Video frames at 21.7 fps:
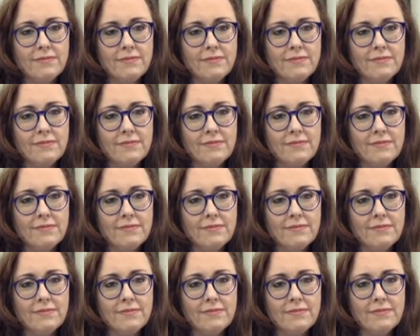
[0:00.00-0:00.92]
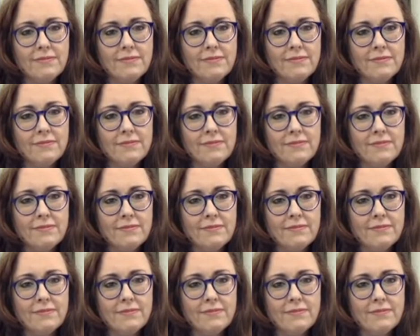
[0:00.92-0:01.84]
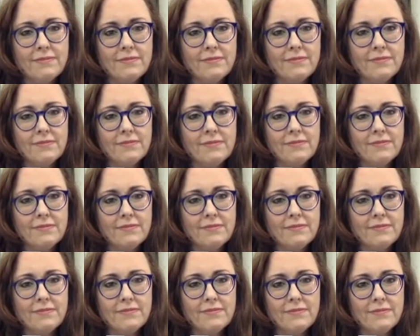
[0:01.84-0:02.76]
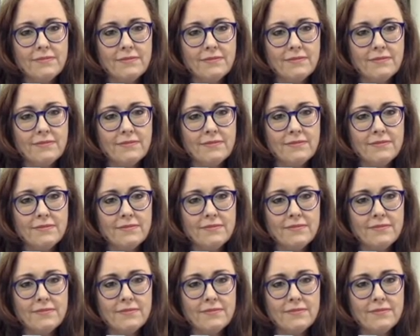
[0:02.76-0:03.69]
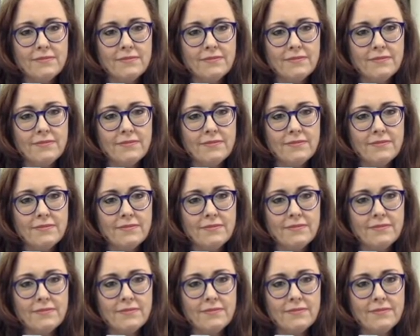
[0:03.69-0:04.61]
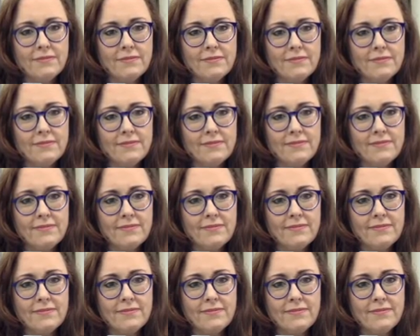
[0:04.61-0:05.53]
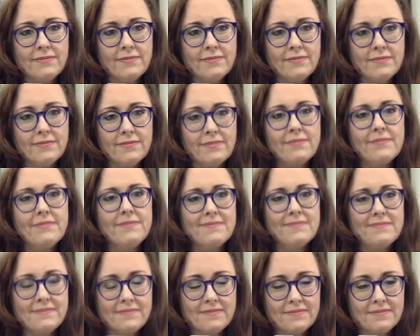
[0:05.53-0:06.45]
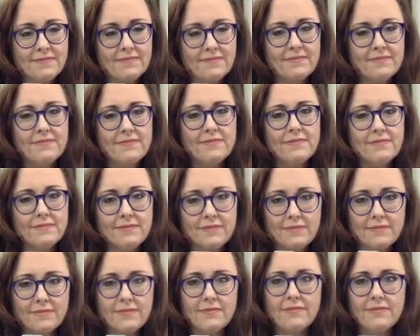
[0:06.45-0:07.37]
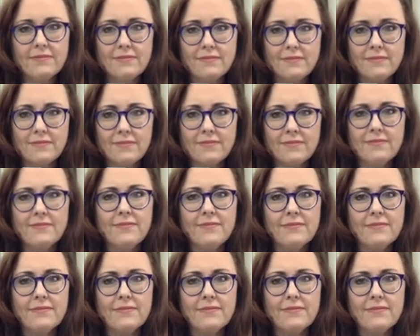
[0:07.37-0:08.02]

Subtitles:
No words are spoken by the person on screen.